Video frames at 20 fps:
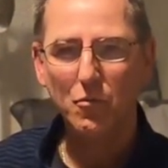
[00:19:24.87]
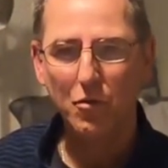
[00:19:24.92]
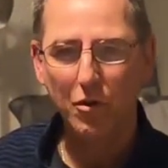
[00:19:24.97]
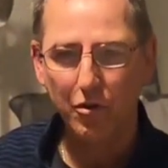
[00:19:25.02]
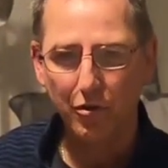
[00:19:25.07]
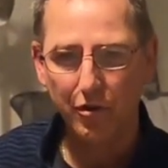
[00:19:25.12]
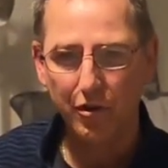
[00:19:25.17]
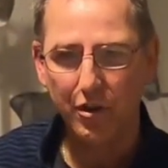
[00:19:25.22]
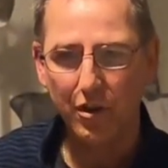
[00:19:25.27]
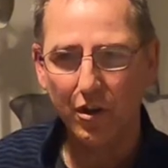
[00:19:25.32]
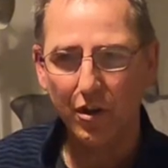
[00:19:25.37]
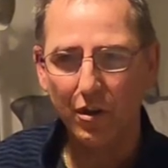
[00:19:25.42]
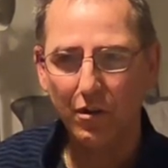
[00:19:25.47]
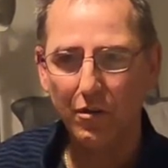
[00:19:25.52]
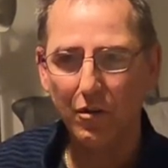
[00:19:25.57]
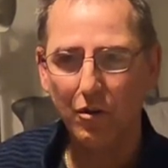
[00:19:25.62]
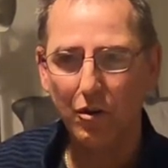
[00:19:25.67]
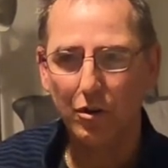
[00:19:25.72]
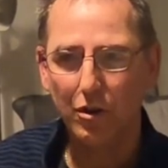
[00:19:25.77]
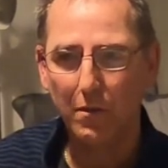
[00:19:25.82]
we're going
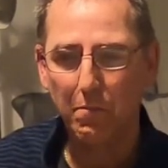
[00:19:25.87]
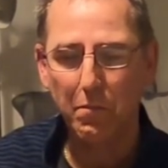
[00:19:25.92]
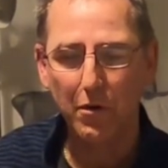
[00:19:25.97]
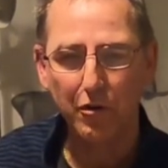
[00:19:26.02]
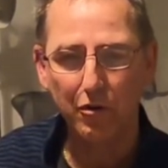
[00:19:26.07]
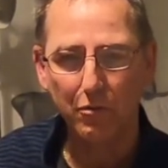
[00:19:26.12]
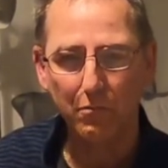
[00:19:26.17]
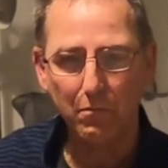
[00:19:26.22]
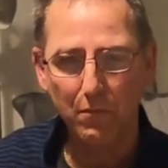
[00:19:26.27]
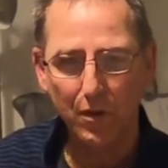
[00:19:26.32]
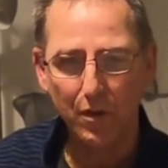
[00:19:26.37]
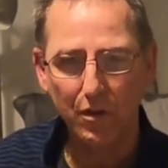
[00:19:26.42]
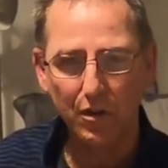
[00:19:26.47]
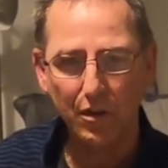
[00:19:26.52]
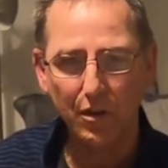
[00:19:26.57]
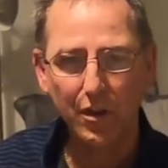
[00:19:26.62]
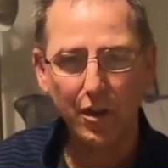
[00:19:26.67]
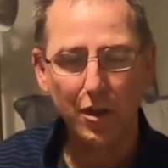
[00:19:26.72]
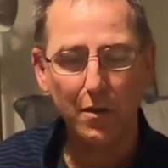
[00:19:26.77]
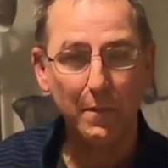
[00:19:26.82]
to open up
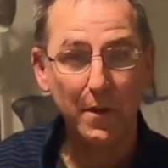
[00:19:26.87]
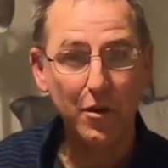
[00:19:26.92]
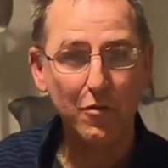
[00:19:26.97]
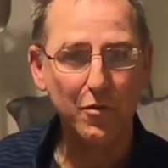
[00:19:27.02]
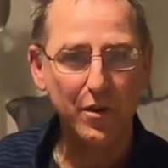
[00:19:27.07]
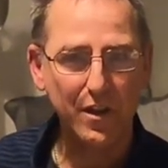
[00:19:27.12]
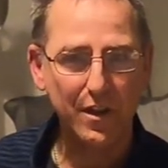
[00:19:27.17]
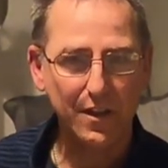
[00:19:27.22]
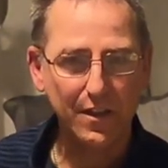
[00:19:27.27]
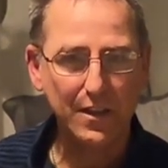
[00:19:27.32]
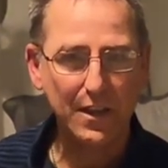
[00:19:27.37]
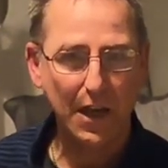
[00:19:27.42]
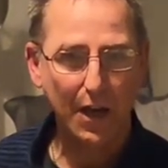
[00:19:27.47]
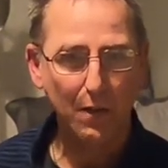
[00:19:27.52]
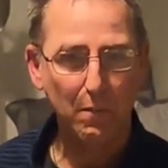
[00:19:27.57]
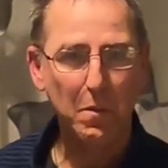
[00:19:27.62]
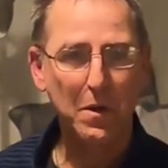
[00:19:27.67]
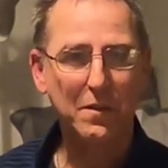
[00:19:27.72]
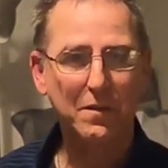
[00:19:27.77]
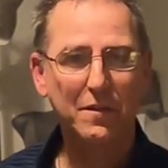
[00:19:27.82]
the community
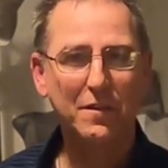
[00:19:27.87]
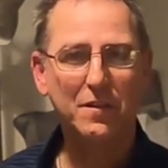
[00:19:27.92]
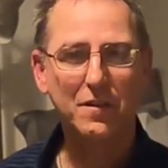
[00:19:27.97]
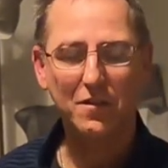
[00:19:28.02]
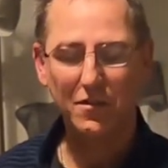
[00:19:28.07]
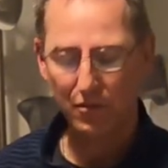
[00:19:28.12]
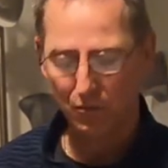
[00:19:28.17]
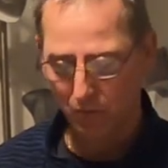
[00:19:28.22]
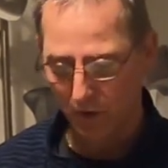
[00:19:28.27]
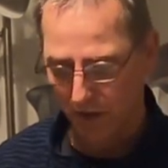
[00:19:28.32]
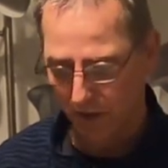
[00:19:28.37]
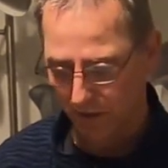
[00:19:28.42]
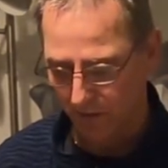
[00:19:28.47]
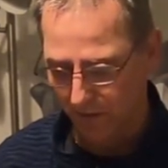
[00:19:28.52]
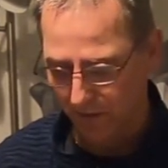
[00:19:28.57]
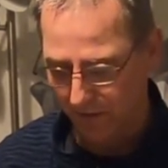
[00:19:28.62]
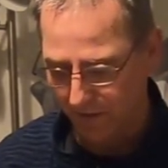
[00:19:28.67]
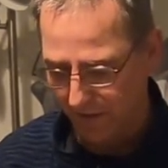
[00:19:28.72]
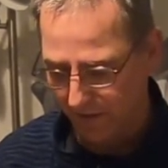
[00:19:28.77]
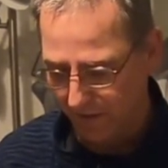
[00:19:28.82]
tab as
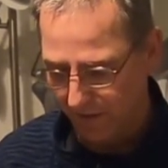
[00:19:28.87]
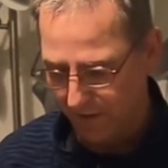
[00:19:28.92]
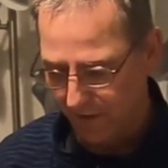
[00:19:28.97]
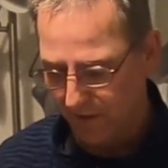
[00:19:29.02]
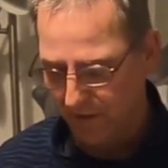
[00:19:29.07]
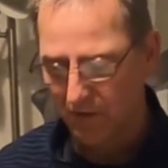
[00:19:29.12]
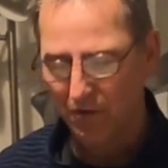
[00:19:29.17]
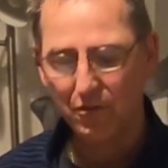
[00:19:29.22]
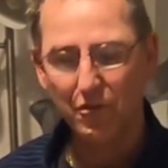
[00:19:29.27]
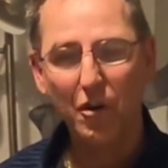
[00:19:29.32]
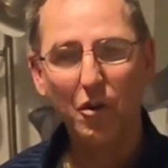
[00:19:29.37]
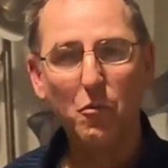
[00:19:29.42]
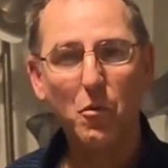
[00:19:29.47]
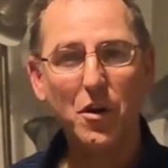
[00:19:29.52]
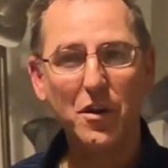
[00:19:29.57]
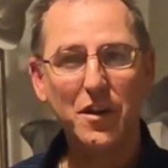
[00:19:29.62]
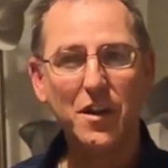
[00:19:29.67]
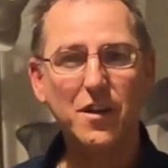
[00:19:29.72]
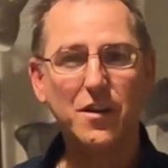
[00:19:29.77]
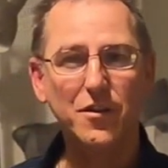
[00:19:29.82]
well. So
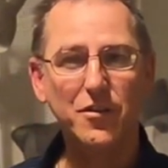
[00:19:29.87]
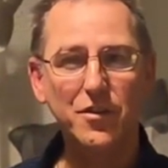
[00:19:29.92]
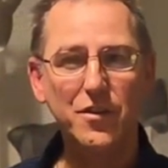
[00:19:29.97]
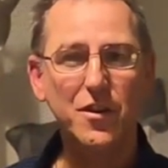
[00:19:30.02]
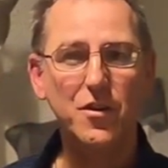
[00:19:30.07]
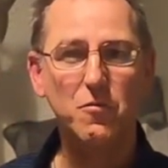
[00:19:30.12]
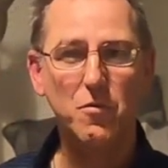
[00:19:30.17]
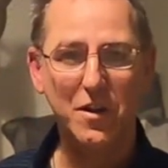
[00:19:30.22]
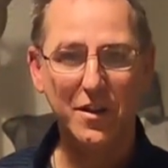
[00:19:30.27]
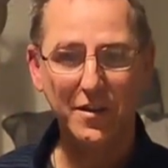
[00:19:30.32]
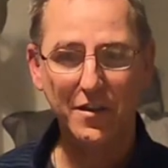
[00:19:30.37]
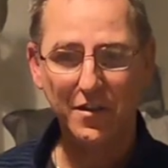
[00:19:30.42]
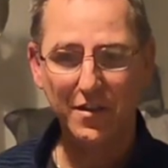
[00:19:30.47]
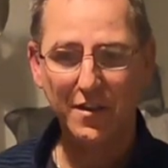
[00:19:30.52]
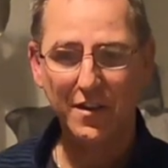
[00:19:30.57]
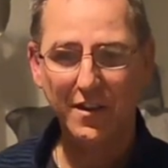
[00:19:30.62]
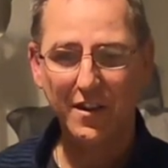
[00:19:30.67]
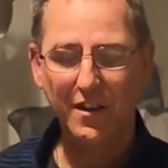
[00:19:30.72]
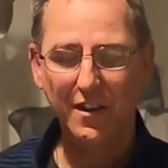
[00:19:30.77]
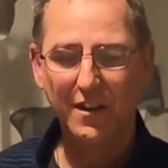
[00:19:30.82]
what you can do
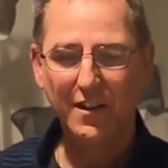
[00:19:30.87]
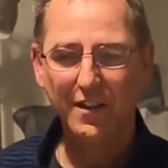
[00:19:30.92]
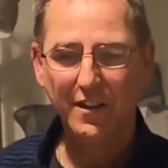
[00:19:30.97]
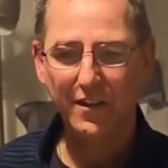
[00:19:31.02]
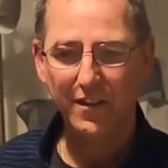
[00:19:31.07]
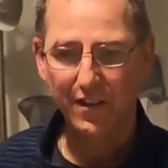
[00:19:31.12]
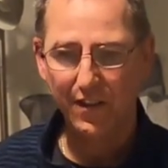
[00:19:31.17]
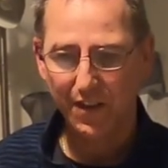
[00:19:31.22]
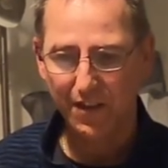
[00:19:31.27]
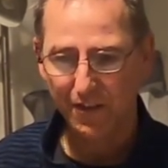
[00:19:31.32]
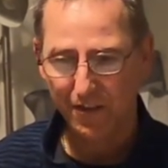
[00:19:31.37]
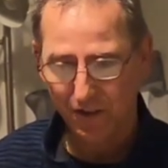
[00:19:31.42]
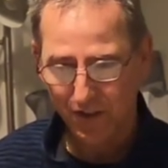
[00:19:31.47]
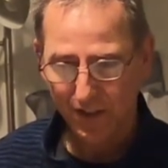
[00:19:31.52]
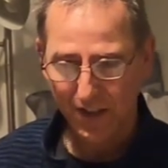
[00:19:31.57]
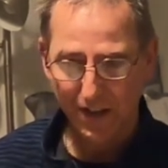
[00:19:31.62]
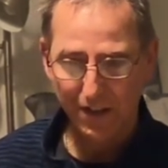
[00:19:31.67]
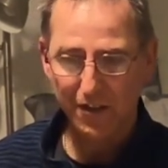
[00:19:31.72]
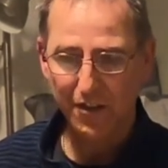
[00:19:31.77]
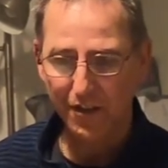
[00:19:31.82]
is, you can
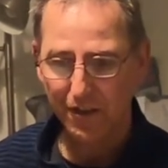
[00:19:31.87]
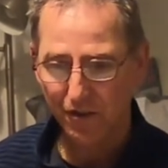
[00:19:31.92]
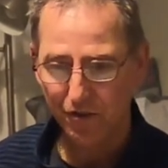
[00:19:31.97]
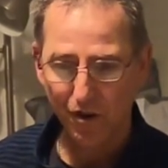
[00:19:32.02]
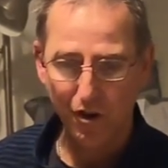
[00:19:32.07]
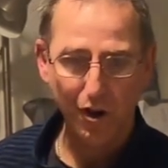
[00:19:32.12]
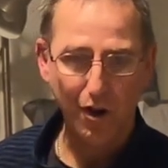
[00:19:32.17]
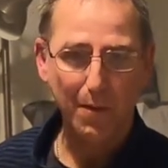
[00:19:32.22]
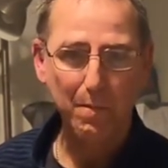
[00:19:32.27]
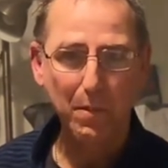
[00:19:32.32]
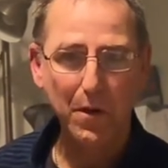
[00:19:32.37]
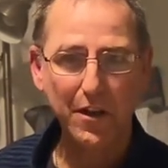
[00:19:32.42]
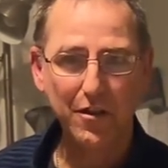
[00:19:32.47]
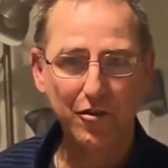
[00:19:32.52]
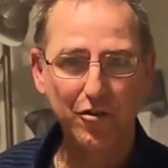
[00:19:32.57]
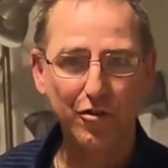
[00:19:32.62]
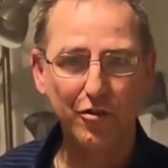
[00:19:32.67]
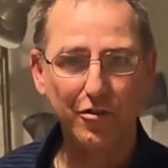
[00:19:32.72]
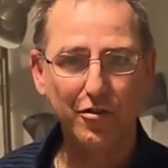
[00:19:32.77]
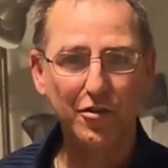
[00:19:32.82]
send in your
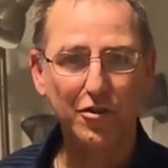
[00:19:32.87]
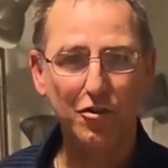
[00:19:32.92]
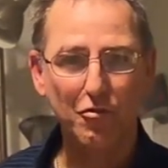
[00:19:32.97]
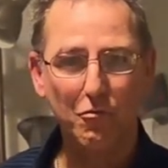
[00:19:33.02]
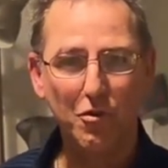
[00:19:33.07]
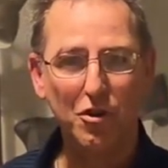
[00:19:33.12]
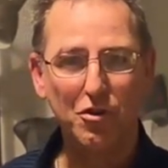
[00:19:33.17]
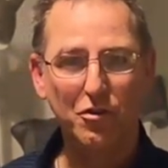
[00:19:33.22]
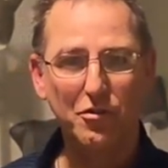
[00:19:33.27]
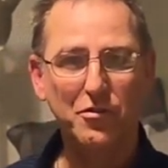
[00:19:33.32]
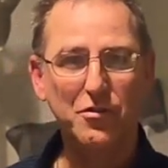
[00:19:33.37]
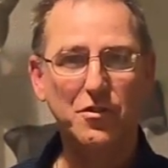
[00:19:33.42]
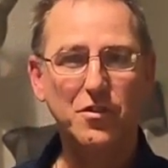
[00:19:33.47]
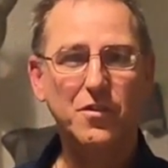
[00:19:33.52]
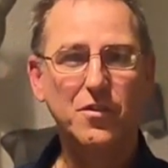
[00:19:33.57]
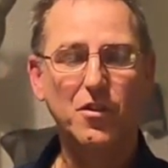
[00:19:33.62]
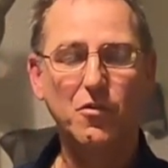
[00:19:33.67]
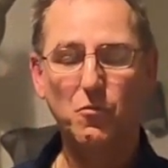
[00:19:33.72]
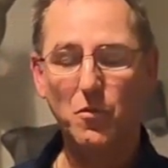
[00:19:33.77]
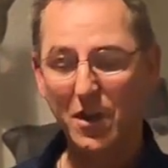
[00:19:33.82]
pictures to
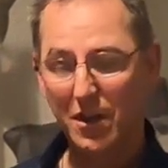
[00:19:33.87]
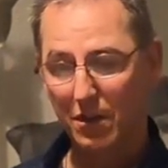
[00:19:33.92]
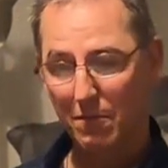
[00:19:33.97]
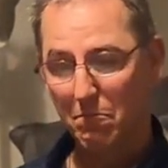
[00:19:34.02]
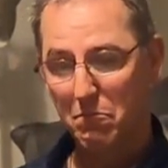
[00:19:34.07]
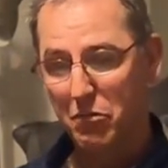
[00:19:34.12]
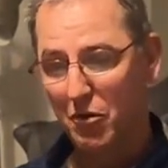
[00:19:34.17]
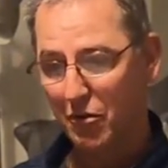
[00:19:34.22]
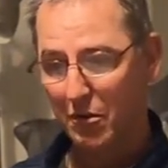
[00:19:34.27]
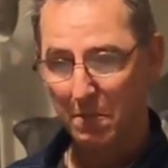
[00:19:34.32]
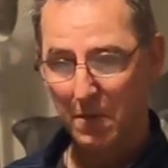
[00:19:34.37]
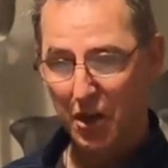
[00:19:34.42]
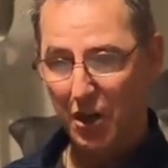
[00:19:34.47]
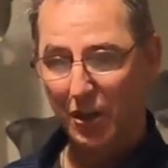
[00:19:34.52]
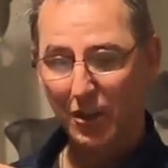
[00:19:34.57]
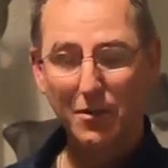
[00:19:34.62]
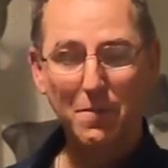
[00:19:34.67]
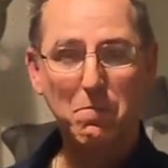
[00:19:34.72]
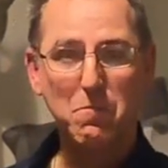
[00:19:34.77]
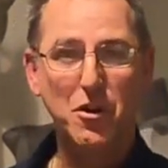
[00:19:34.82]
us and we can put them
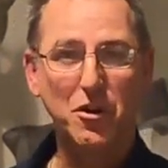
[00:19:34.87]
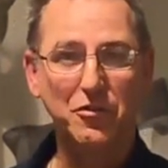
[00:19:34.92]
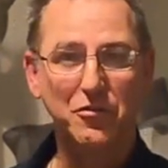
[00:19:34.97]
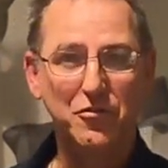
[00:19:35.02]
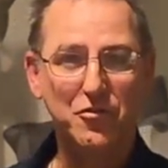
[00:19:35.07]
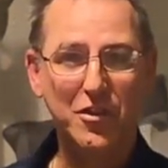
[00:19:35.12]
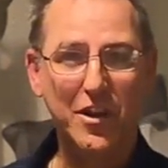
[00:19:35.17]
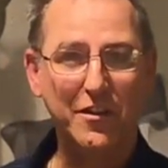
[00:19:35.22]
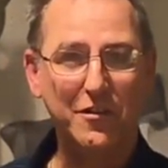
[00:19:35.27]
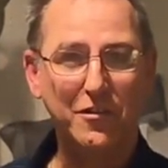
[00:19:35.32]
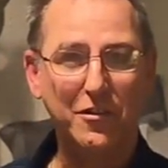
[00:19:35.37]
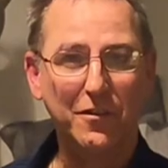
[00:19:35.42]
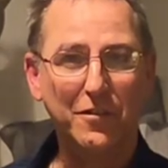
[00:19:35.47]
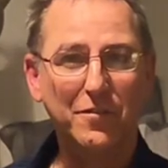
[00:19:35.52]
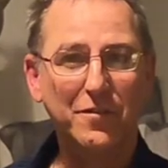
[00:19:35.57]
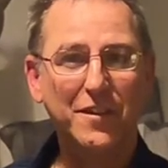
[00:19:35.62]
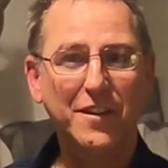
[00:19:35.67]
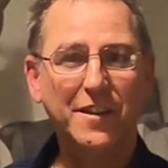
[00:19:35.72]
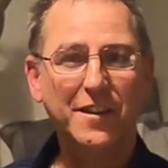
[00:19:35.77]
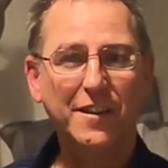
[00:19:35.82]
all up on the
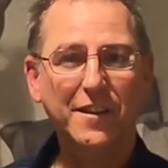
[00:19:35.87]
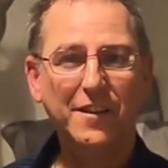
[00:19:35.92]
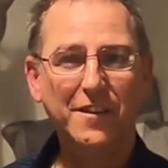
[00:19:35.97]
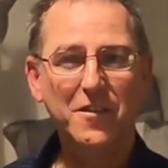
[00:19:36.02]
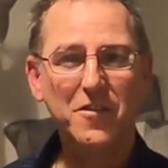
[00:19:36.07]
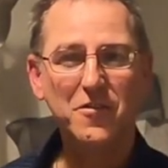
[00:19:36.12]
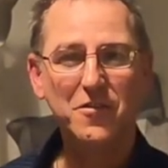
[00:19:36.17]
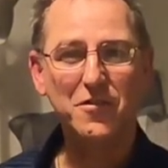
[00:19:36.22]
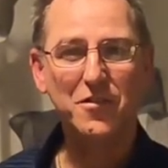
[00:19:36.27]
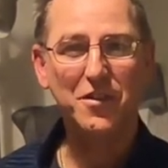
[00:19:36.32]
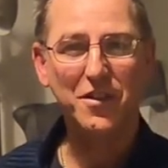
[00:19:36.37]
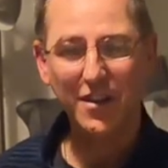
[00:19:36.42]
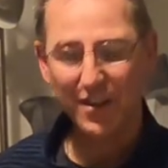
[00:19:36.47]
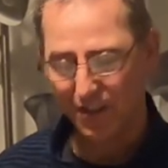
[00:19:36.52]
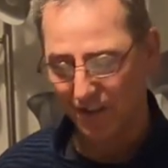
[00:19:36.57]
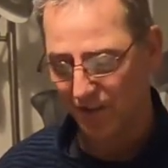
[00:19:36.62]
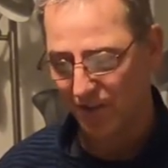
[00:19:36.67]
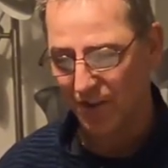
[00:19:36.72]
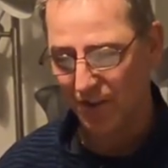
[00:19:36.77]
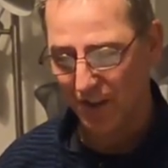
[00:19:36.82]
channel so you
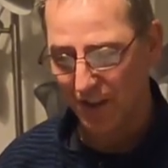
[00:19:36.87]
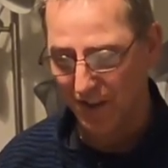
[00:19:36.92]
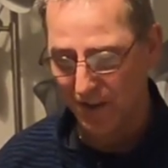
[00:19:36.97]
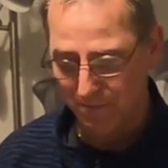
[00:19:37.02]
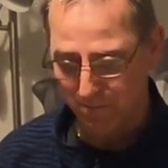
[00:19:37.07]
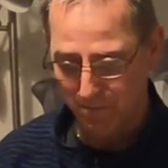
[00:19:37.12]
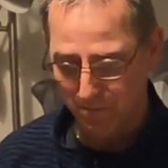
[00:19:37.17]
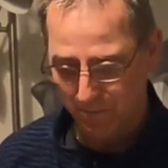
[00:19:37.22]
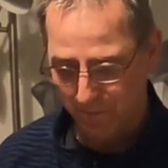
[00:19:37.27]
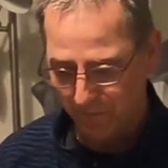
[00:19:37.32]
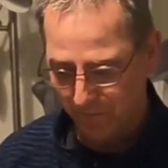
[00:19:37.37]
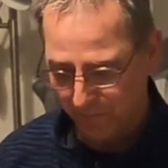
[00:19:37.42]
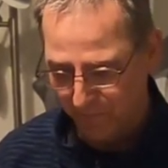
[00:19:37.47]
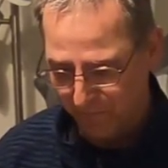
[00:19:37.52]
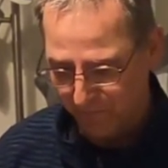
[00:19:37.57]
can see them.